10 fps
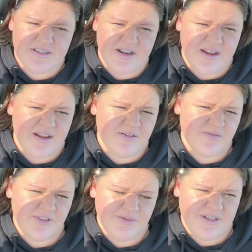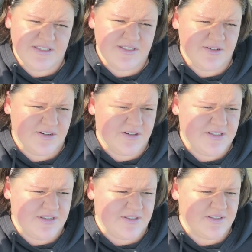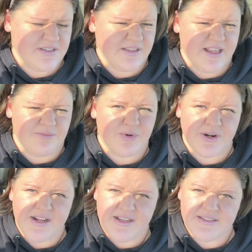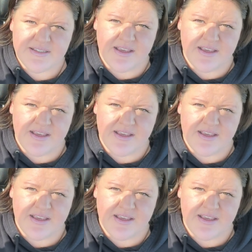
and influencers and celebrities,